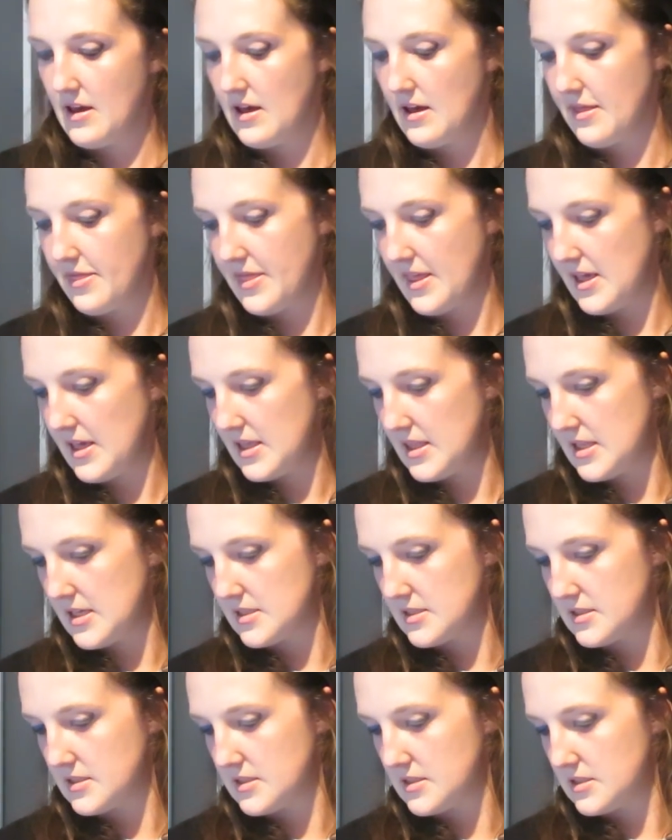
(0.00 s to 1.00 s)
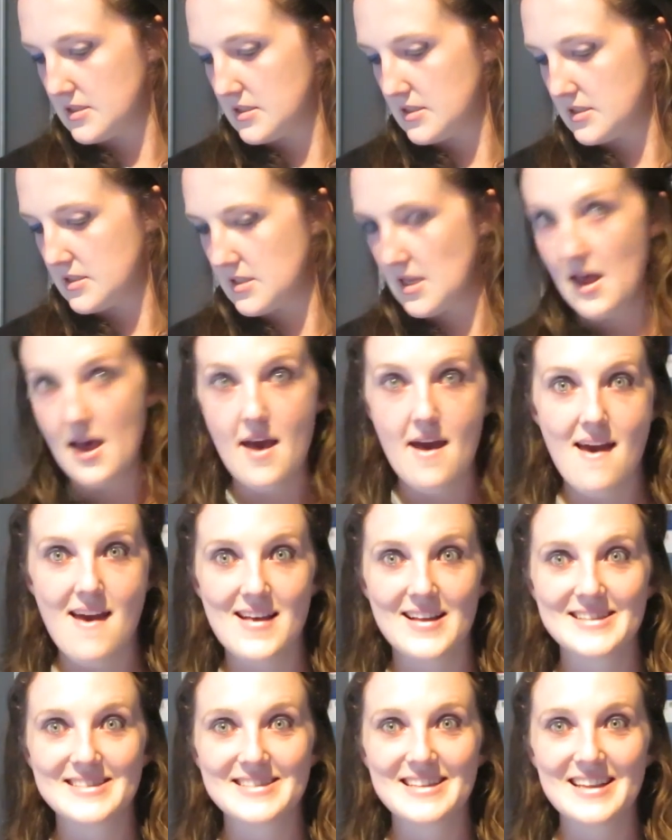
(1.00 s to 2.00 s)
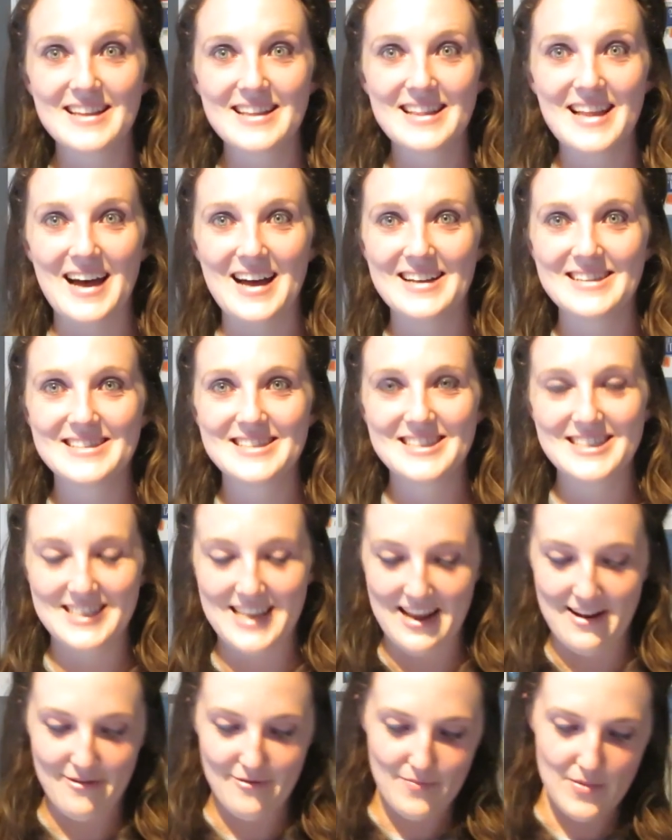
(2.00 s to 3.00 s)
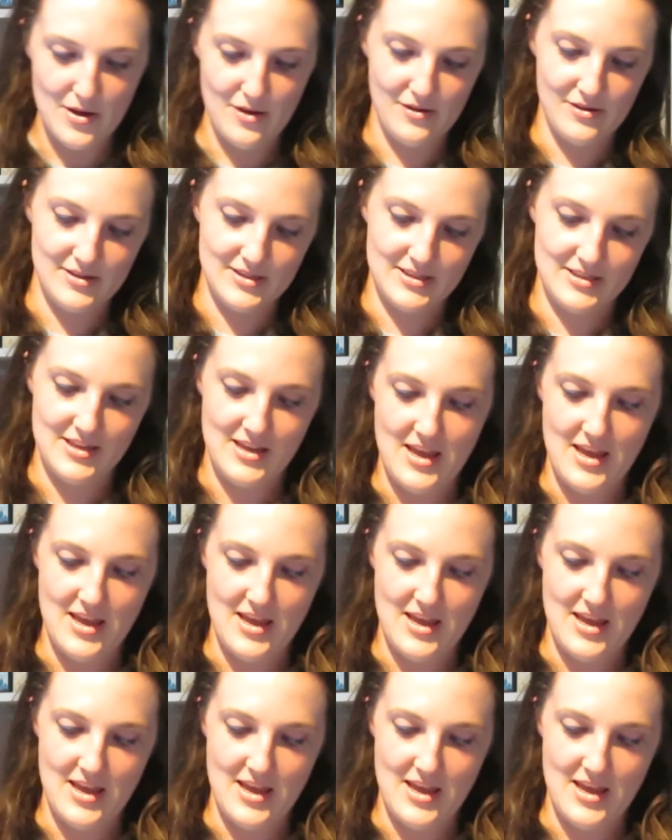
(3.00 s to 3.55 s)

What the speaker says: I think this is the last set of books.